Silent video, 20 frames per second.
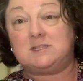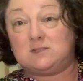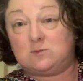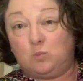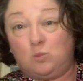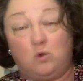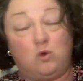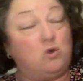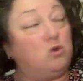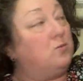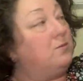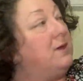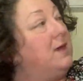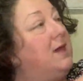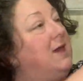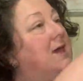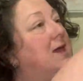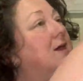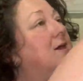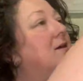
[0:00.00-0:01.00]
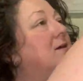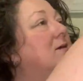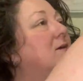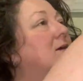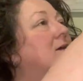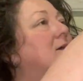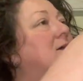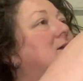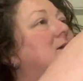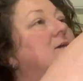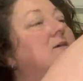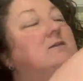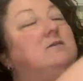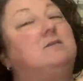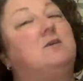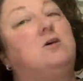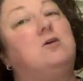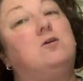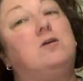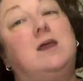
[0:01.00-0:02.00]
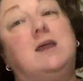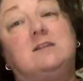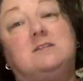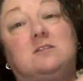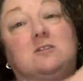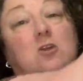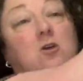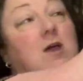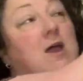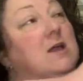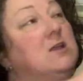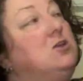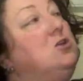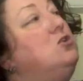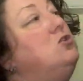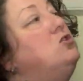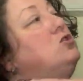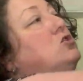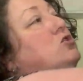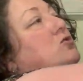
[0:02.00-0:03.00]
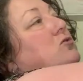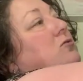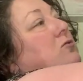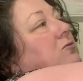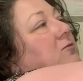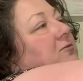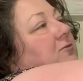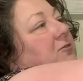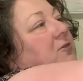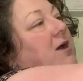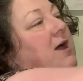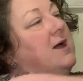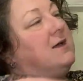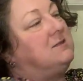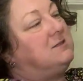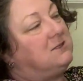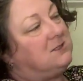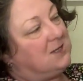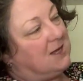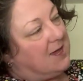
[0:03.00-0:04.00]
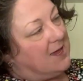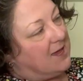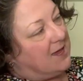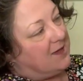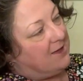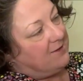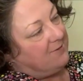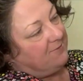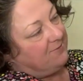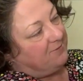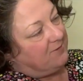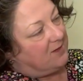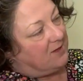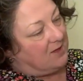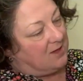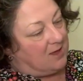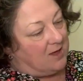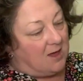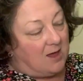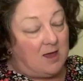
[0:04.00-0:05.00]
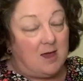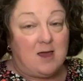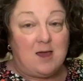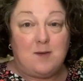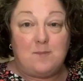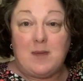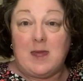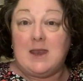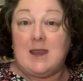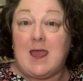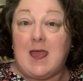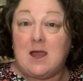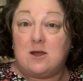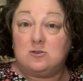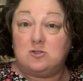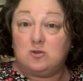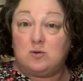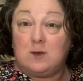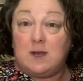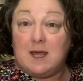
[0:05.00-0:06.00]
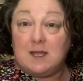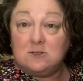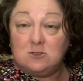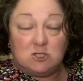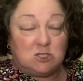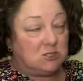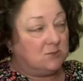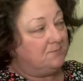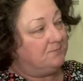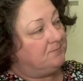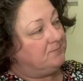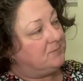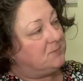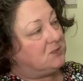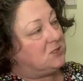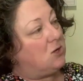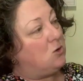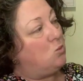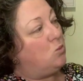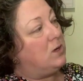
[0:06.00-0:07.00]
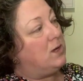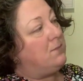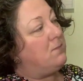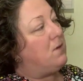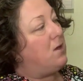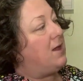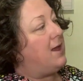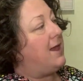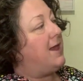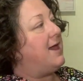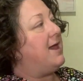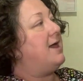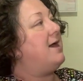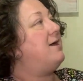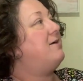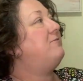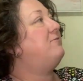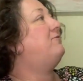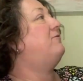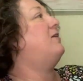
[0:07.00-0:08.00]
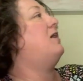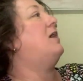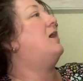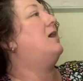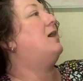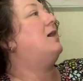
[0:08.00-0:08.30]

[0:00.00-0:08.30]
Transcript: it's warm here, so it's not unusual for us to have an outdoor lunch. So we might have,